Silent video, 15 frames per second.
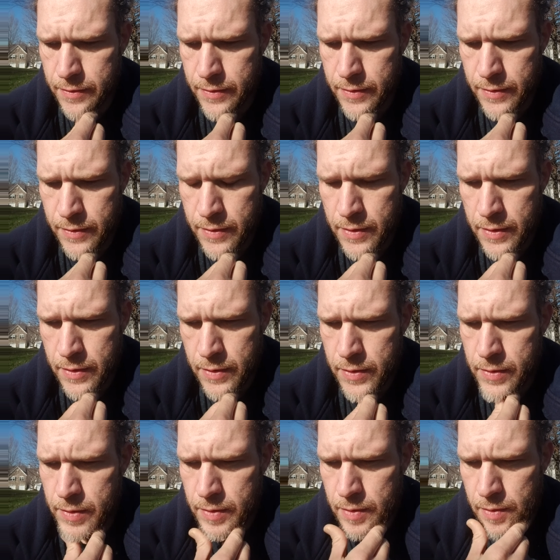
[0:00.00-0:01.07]

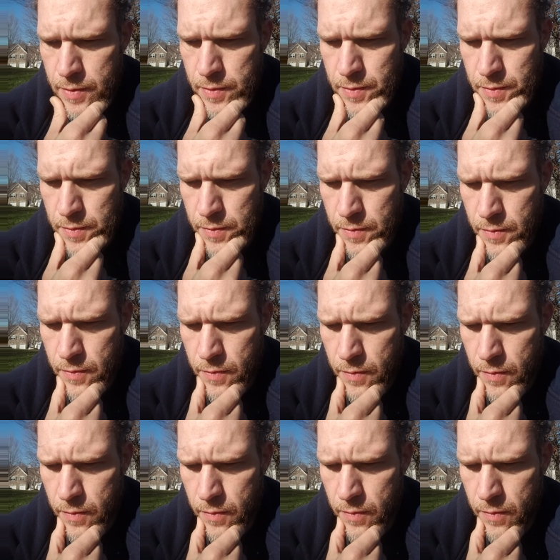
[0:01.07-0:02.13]

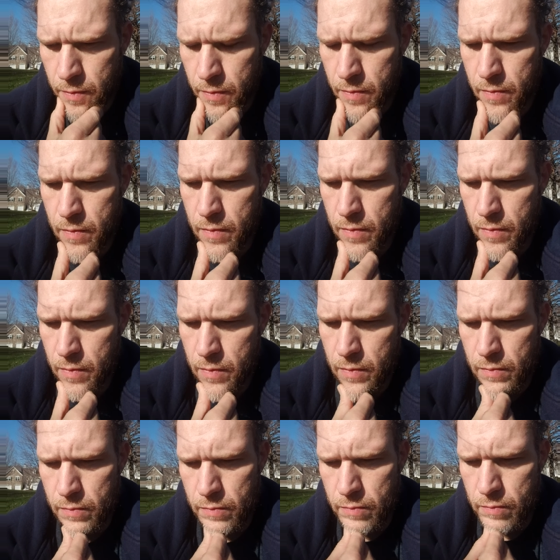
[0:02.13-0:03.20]

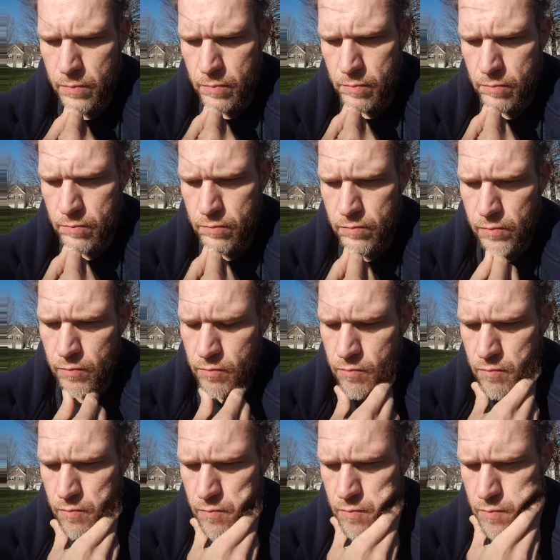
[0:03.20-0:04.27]

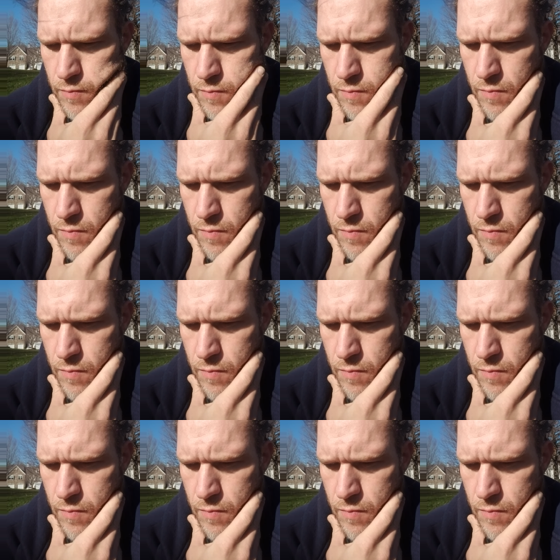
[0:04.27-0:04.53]
Nobody speaks.